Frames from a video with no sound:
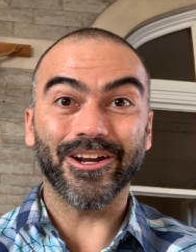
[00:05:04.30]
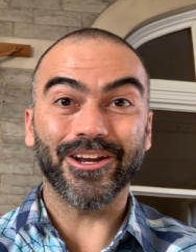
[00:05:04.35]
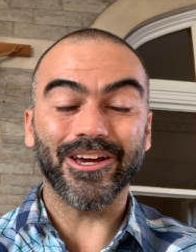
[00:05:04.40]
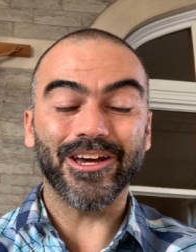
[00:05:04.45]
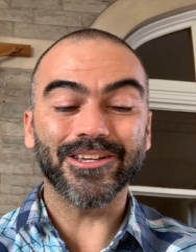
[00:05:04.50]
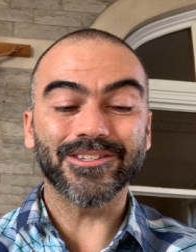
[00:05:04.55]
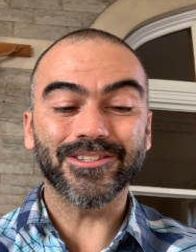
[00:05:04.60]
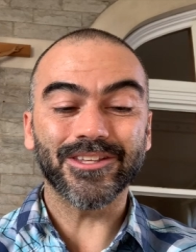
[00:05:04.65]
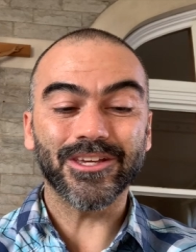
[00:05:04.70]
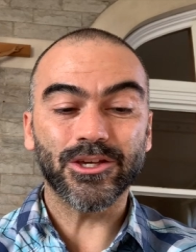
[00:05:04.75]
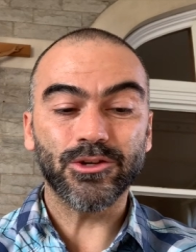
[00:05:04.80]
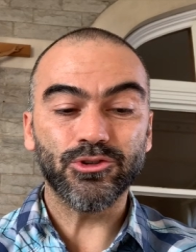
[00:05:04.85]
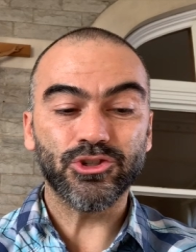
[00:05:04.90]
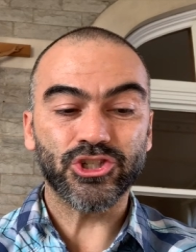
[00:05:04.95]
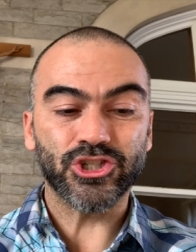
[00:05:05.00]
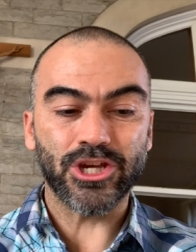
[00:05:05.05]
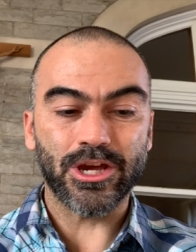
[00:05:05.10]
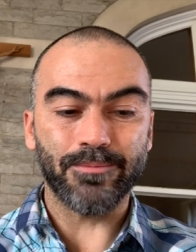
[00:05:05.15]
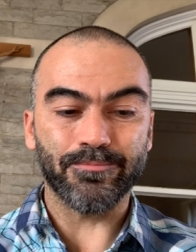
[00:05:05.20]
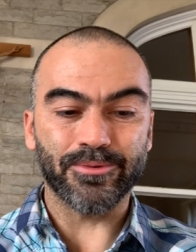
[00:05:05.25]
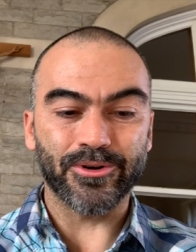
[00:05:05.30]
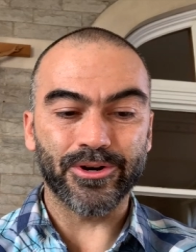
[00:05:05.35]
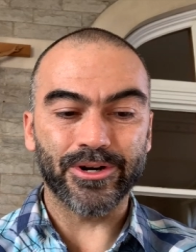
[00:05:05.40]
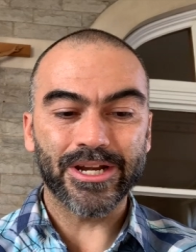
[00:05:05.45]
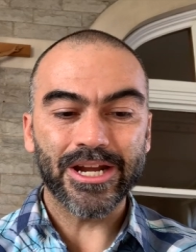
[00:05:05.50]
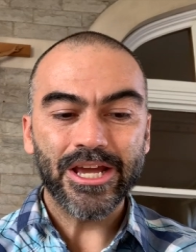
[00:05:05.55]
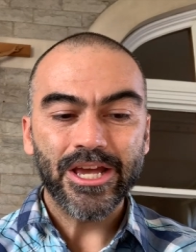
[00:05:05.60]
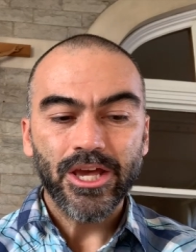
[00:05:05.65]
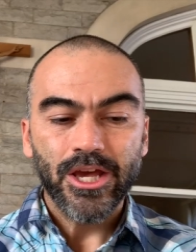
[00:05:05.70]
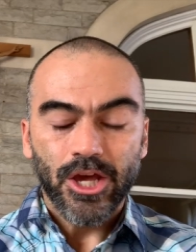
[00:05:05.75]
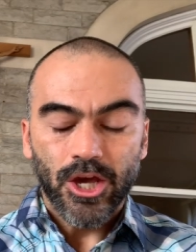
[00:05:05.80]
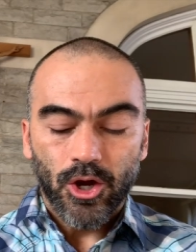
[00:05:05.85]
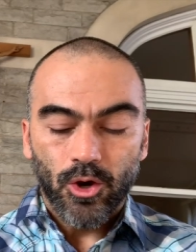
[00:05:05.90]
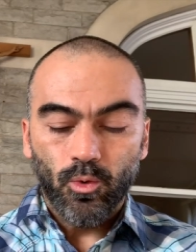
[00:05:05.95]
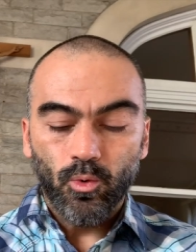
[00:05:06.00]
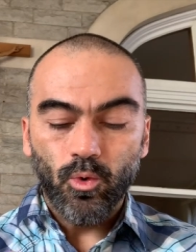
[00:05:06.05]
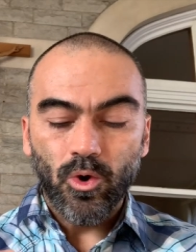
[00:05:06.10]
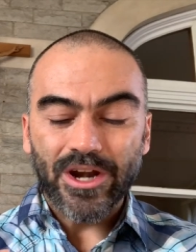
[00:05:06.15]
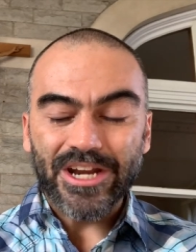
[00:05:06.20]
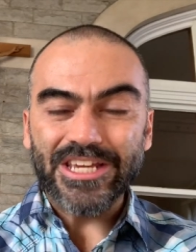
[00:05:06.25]
as the Good Shepherd.
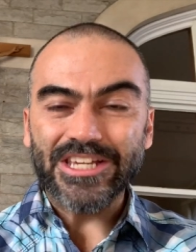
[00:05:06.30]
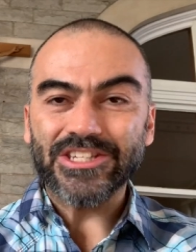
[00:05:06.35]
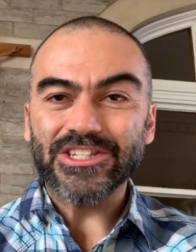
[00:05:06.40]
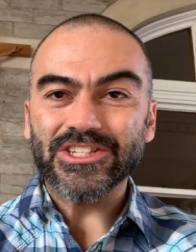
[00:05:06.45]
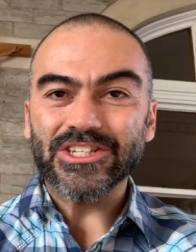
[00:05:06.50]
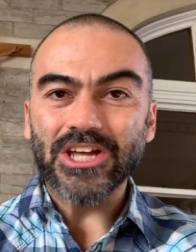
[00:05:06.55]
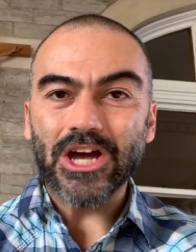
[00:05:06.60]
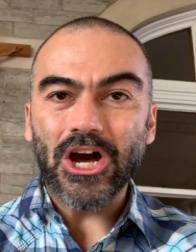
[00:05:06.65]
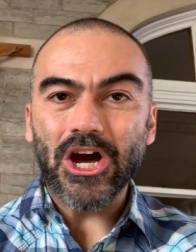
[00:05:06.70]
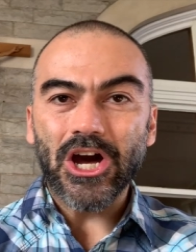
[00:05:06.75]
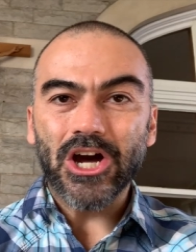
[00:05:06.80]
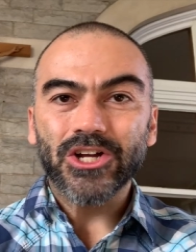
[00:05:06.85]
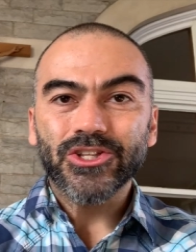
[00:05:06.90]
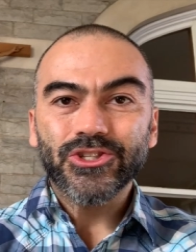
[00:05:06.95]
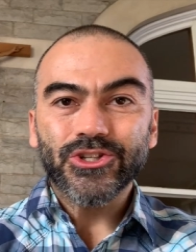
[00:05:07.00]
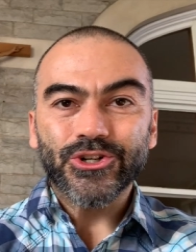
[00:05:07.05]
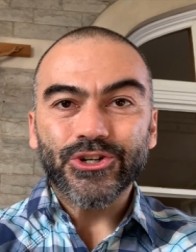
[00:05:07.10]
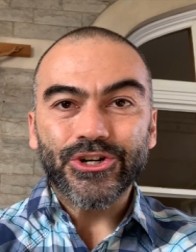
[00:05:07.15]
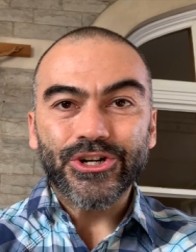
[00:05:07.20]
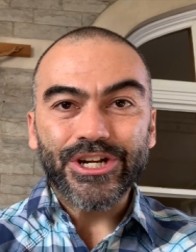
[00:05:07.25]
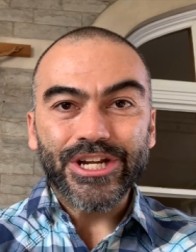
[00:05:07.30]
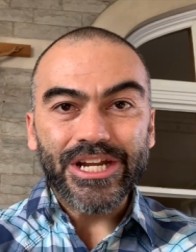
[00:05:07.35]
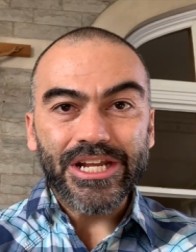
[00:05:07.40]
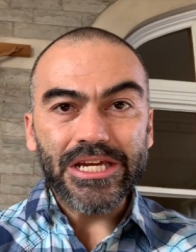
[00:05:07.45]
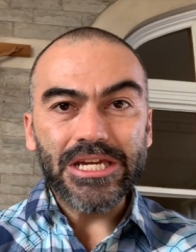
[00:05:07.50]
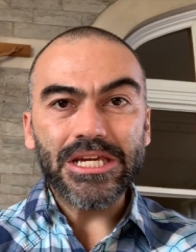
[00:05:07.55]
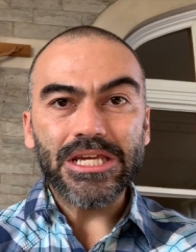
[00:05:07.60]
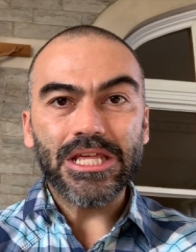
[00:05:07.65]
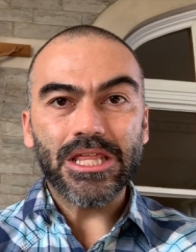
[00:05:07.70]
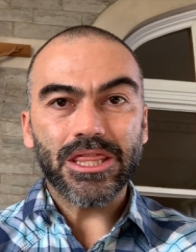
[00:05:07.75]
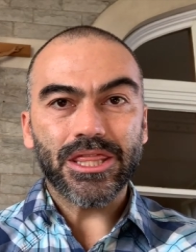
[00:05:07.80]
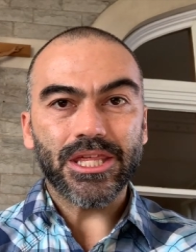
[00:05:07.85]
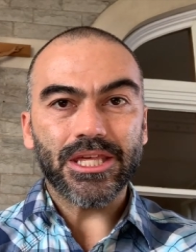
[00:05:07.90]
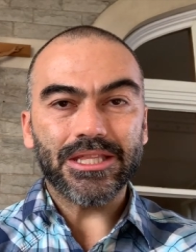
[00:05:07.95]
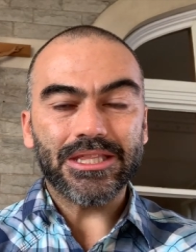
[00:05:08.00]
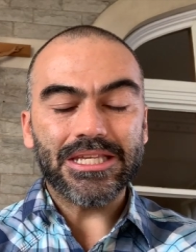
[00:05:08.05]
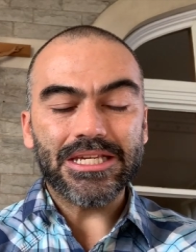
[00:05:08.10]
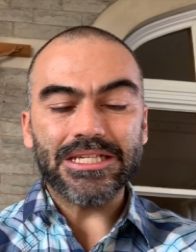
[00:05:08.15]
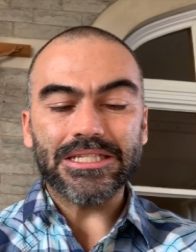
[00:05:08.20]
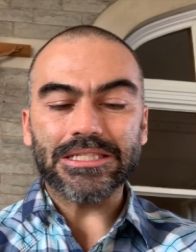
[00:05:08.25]
What is
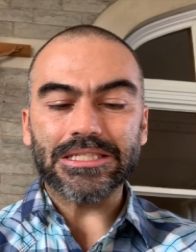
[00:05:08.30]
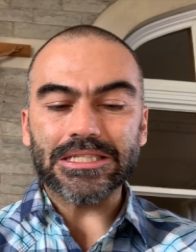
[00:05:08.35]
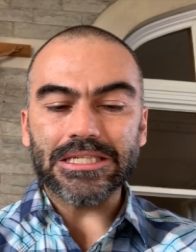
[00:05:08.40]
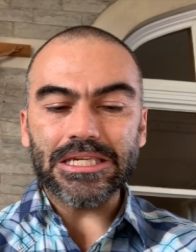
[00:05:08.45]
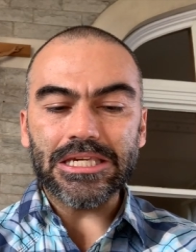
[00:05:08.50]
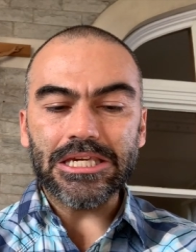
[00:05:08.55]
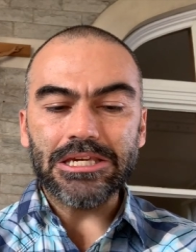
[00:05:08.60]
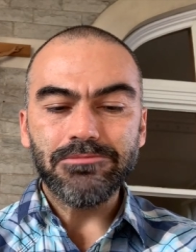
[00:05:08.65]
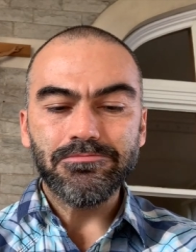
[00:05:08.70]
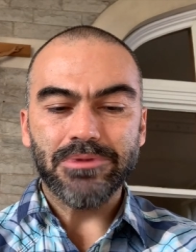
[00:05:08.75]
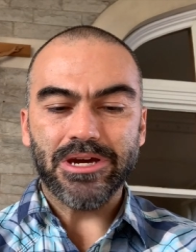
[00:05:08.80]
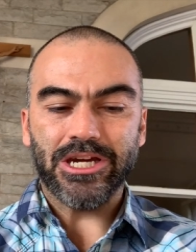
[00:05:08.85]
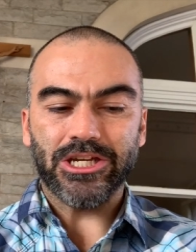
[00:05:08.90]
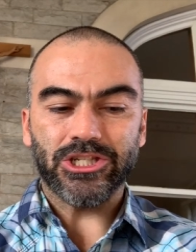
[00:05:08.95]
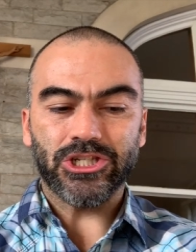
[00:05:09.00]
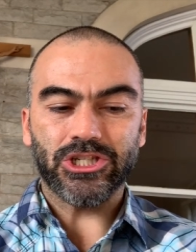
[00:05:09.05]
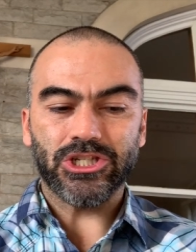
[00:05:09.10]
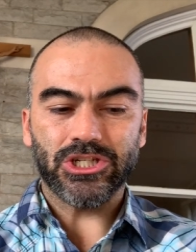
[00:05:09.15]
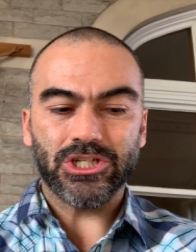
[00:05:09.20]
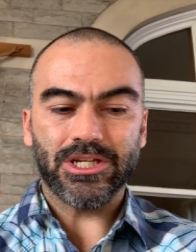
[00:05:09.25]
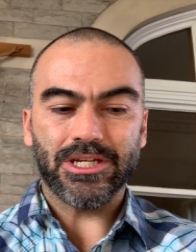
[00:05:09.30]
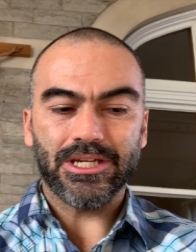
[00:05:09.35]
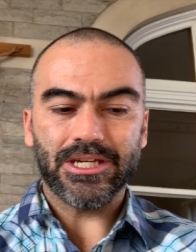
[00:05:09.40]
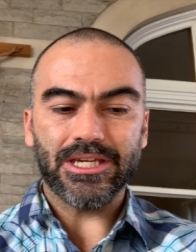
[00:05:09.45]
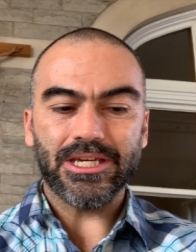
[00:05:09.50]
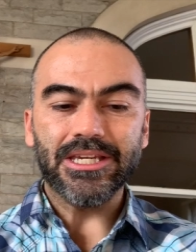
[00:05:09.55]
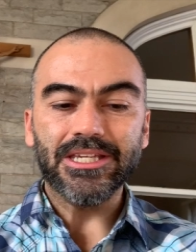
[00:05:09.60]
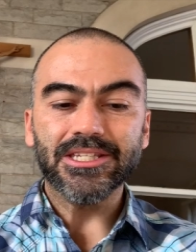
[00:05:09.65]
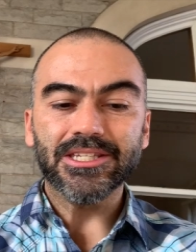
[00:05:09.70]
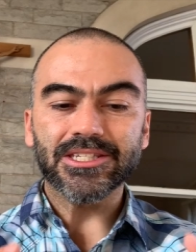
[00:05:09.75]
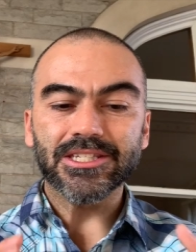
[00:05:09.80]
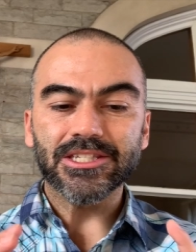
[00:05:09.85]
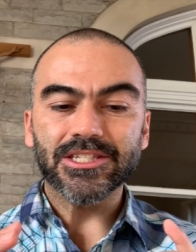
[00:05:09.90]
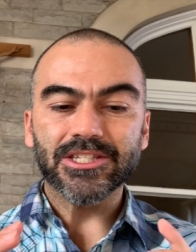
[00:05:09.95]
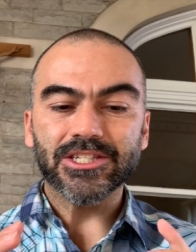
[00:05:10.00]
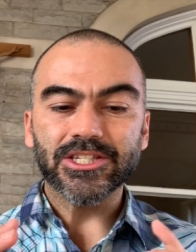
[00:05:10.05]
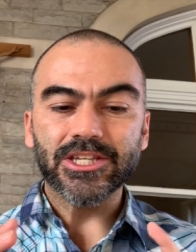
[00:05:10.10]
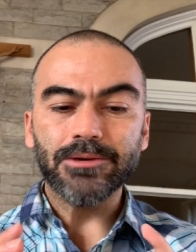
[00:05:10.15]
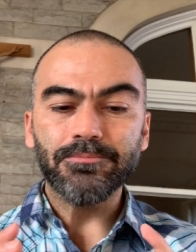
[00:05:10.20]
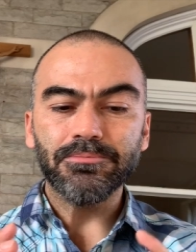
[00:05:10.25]
underneath this image is
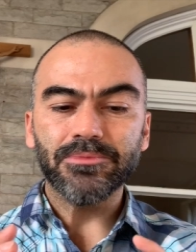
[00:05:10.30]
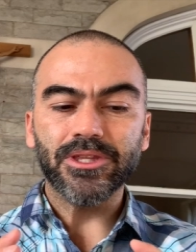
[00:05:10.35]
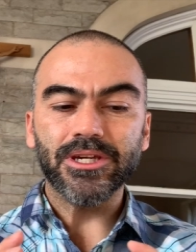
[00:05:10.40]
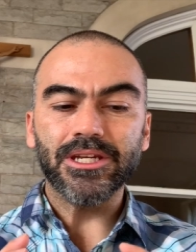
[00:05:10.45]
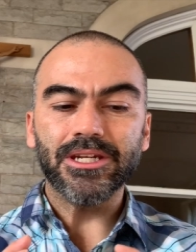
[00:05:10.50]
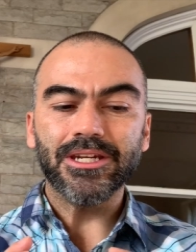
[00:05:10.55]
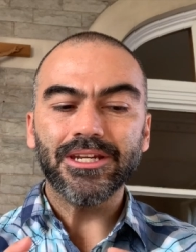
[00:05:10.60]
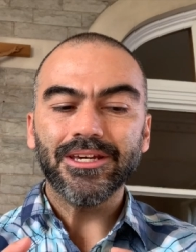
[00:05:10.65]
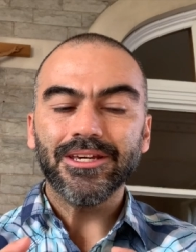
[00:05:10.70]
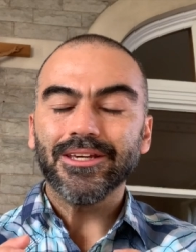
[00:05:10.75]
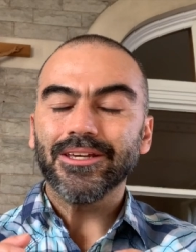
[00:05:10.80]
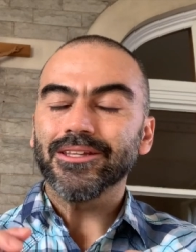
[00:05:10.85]
something